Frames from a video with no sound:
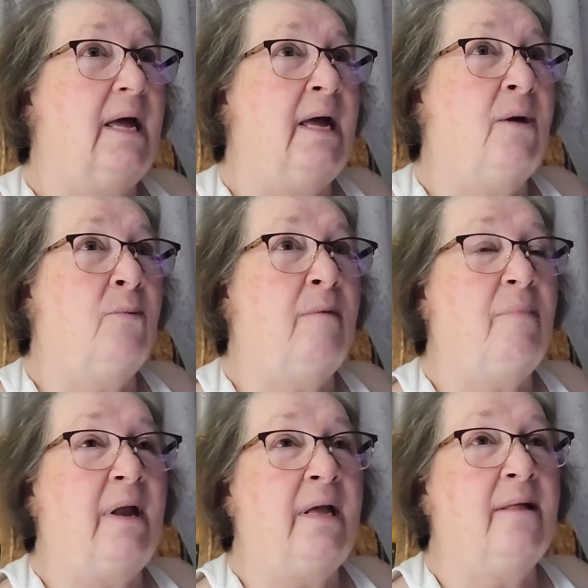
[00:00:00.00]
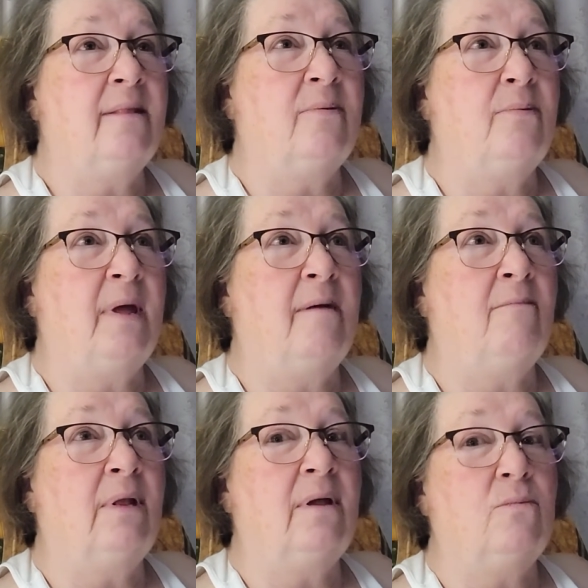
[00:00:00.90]
everybody in the
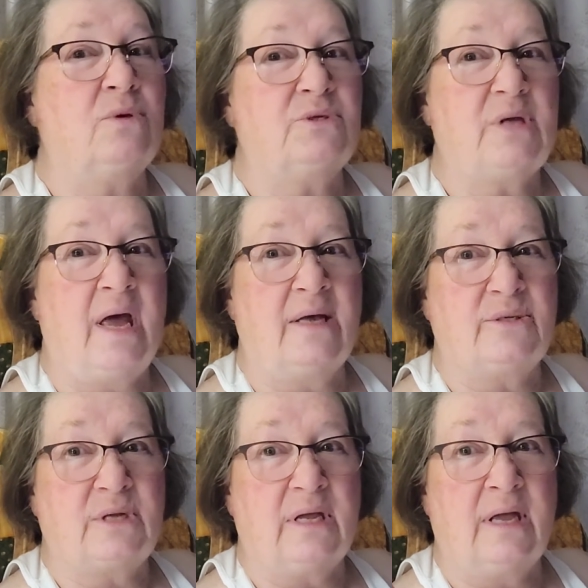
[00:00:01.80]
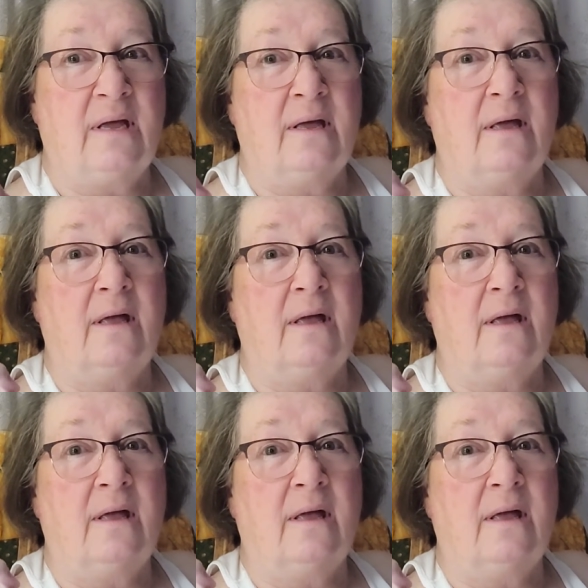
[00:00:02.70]
family was asking